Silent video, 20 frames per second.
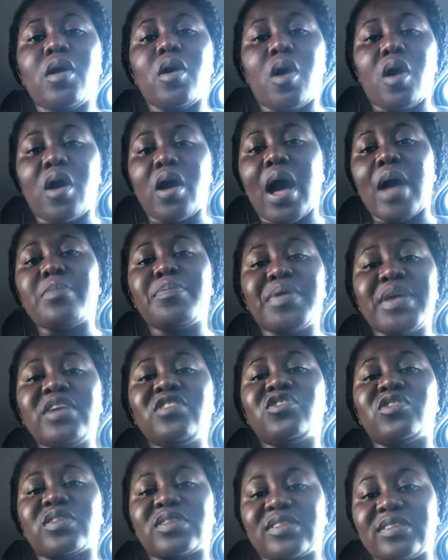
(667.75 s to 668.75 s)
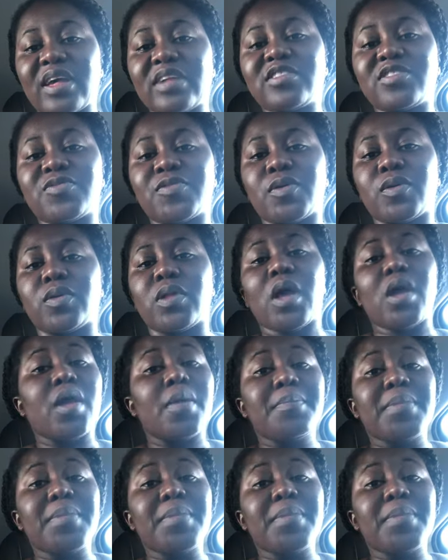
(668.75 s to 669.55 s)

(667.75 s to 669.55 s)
or being successful.